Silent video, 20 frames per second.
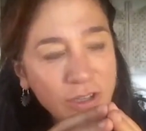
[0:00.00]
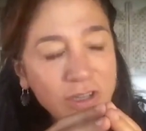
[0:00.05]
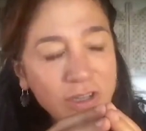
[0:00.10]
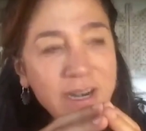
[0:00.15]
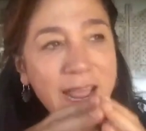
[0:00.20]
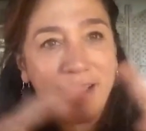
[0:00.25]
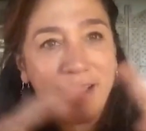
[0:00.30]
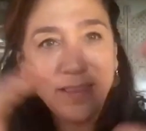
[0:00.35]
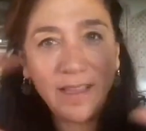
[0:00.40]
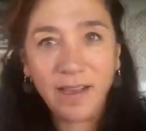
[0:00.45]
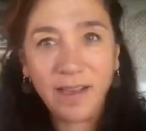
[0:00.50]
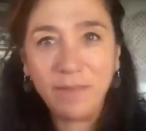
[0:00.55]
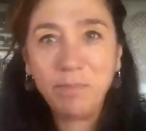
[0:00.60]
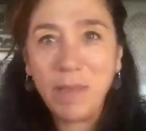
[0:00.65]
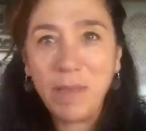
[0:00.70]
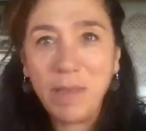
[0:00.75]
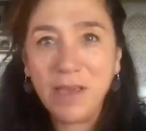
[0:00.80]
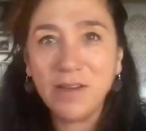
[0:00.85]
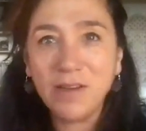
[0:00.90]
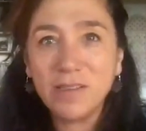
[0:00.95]
connected
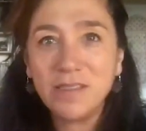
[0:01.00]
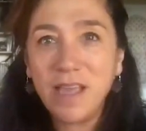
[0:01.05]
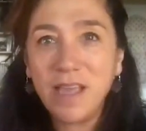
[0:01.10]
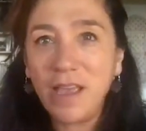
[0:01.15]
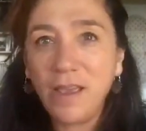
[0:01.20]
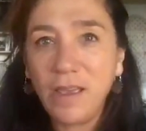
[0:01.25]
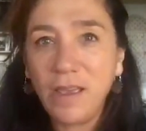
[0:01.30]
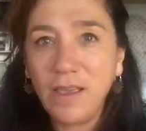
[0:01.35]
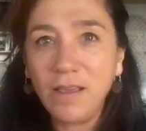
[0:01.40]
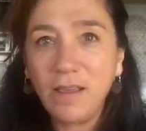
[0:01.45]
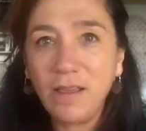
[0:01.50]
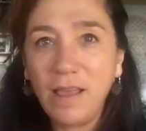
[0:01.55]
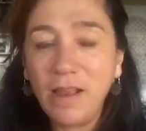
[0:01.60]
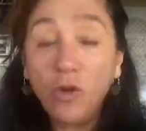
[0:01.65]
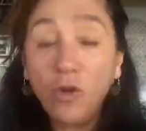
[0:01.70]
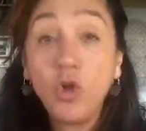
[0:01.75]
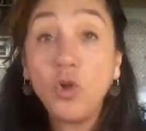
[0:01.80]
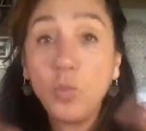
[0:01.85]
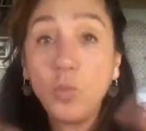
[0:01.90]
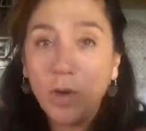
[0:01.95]
because they
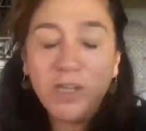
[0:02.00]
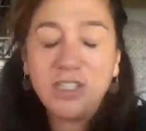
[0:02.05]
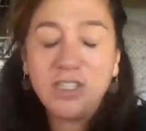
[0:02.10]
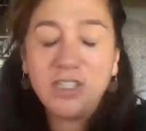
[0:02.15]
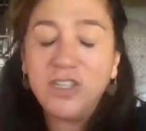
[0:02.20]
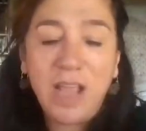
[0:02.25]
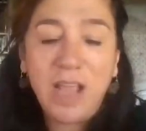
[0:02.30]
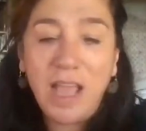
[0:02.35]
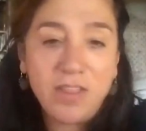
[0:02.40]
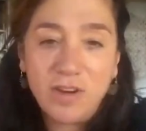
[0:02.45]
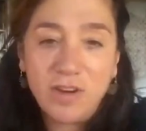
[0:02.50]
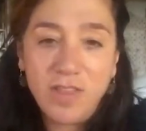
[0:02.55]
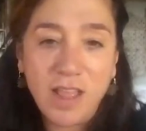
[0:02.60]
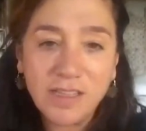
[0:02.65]
it all works together.